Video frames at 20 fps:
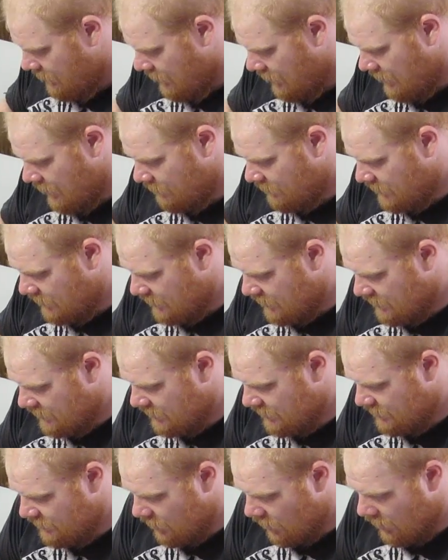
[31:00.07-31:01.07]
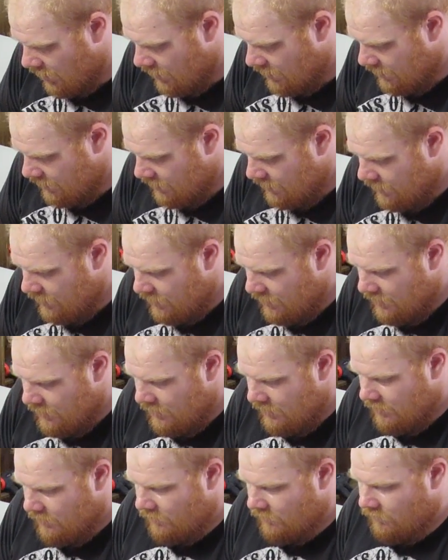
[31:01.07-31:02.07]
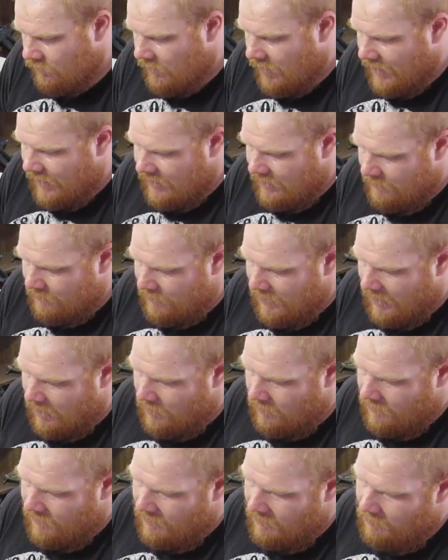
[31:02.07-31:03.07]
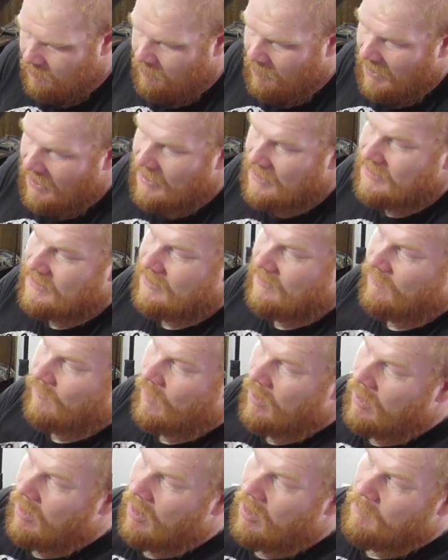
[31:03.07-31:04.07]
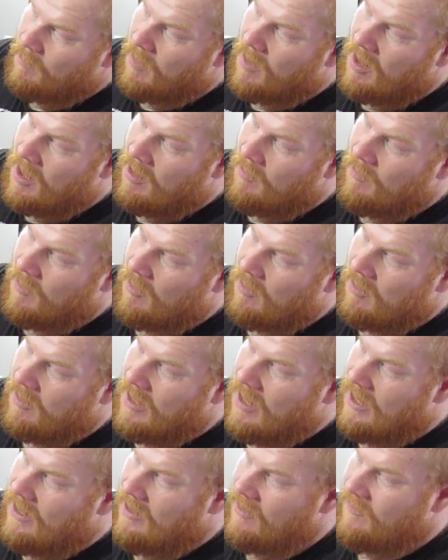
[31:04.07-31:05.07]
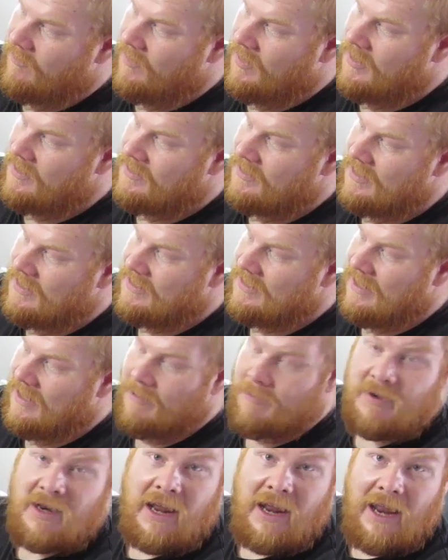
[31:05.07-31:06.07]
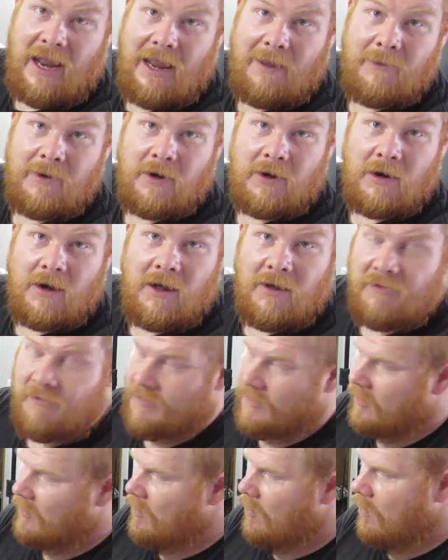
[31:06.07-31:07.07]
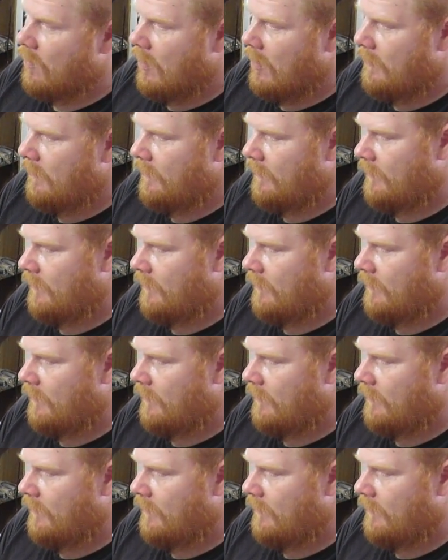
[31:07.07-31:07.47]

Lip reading: And I'm just going to start right about the base of where our pommel kind of is the same diameter of the core.